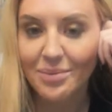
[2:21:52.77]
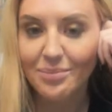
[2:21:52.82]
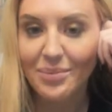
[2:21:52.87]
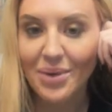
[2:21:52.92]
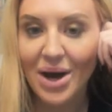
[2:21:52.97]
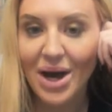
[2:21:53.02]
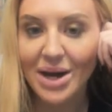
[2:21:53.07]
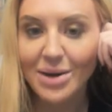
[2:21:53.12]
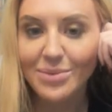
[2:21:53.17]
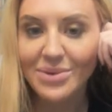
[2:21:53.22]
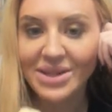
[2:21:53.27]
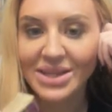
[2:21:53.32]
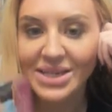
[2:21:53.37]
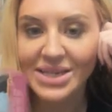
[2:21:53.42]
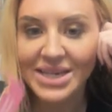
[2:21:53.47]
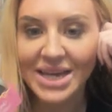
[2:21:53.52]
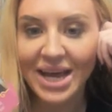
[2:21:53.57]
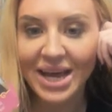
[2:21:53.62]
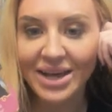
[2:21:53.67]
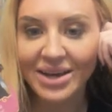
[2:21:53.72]
Bottom of the
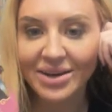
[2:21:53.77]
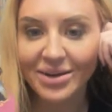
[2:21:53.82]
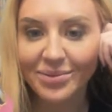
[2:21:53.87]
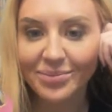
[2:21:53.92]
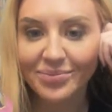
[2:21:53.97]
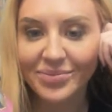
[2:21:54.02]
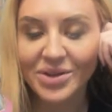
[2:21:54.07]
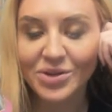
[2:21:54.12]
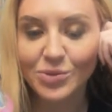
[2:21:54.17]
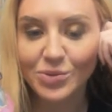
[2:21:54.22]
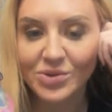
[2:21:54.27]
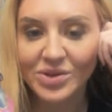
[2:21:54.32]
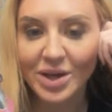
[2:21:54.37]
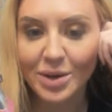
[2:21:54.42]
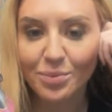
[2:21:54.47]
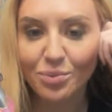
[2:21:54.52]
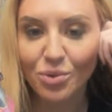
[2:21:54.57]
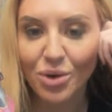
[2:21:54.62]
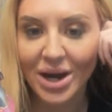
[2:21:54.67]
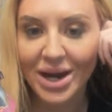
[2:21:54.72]
deck. This was
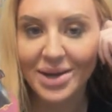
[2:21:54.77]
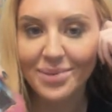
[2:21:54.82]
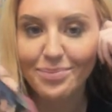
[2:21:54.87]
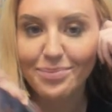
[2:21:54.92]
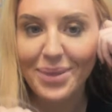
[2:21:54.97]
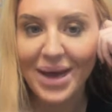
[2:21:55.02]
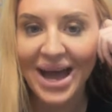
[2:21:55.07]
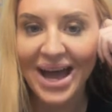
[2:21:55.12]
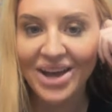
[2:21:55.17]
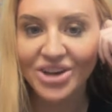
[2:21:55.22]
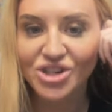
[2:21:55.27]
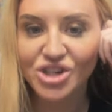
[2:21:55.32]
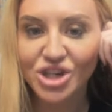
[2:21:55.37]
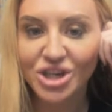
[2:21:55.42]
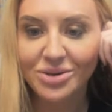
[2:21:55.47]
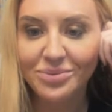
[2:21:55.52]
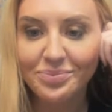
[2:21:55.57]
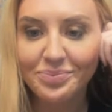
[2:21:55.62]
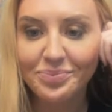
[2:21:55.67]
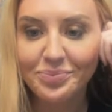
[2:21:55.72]
upright.
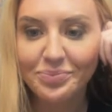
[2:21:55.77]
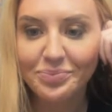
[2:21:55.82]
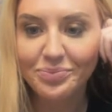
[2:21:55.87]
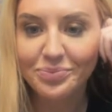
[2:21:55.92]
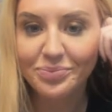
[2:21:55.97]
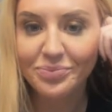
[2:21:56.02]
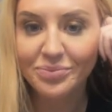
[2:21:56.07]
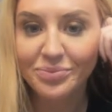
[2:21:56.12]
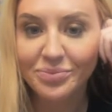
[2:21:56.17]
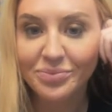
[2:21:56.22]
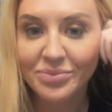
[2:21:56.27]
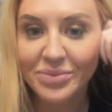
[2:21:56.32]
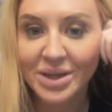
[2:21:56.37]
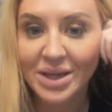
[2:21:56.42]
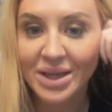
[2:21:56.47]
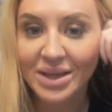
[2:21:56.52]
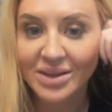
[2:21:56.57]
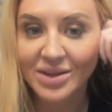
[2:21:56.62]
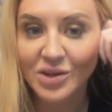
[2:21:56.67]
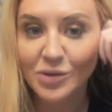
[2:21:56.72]
Passion.
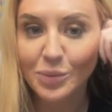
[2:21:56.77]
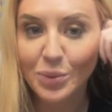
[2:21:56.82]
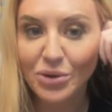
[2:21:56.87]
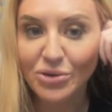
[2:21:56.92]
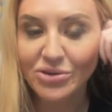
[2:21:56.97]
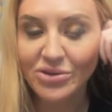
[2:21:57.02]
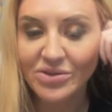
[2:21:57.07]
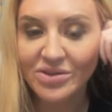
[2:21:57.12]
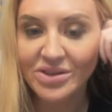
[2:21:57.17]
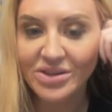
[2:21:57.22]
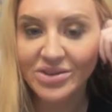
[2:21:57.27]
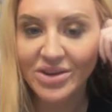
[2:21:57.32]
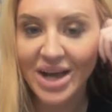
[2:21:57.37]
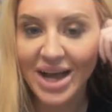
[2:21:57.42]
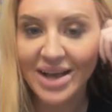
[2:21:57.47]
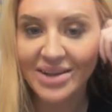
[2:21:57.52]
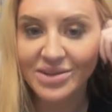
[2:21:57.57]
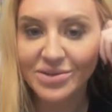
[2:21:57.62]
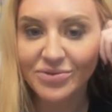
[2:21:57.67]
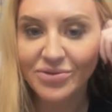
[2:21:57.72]
This person still
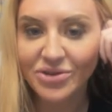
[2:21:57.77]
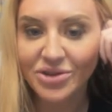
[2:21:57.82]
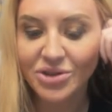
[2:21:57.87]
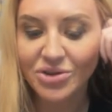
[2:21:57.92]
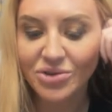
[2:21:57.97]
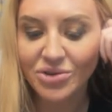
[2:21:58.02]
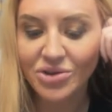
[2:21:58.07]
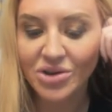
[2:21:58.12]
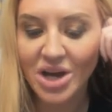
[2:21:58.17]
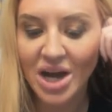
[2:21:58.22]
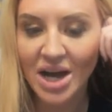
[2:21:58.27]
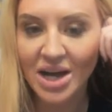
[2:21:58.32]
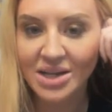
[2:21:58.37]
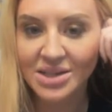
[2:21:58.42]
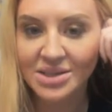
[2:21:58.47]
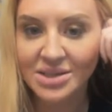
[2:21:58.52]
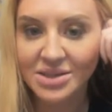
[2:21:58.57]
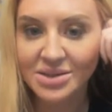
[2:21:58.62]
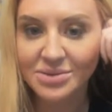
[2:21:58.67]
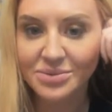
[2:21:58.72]
has it for you, you
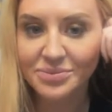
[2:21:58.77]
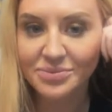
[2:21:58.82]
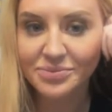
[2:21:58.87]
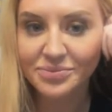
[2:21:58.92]
guys.